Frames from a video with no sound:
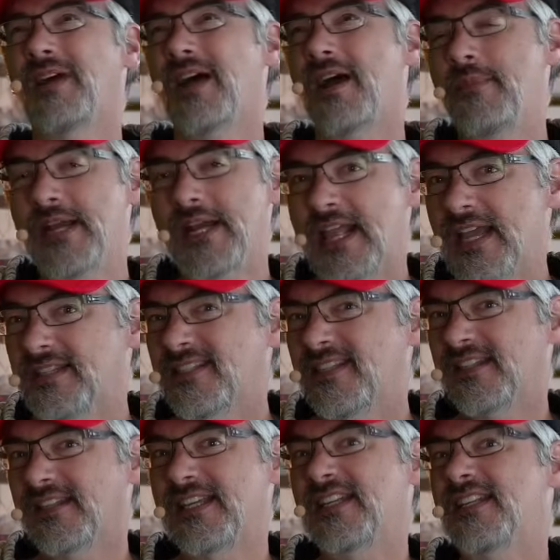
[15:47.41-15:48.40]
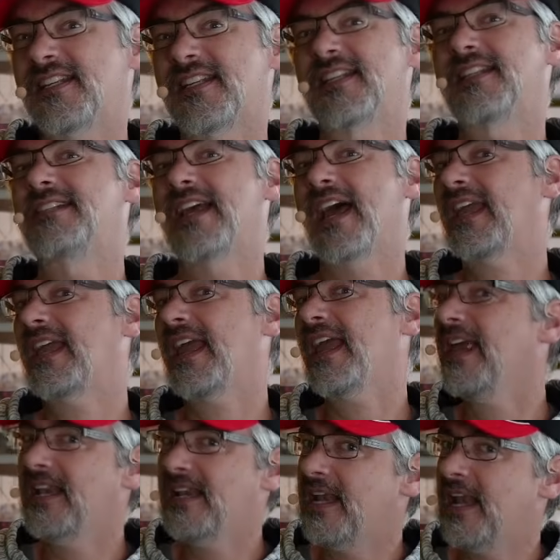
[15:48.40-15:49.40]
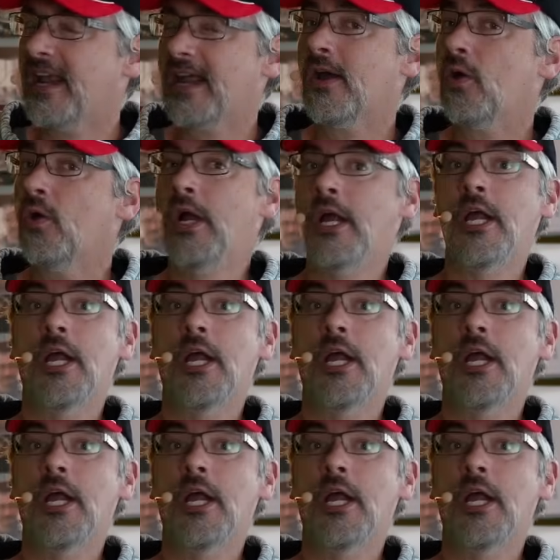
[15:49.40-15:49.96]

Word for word: I'm going to guess, at least a decade now.